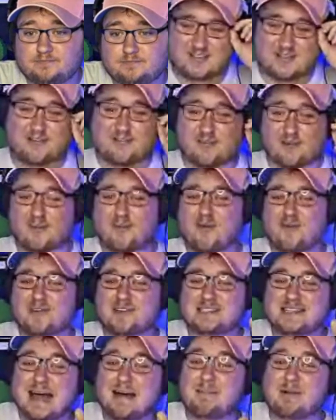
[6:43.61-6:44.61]
The 4
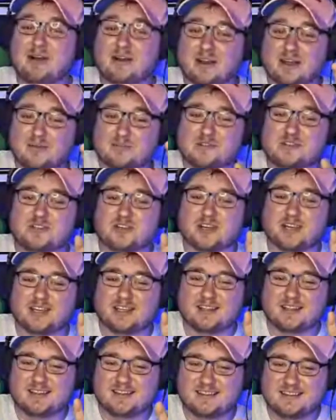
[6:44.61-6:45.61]
movies, Nightmare on Elm Street,
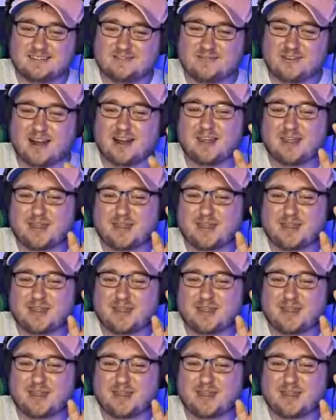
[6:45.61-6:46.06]
Friday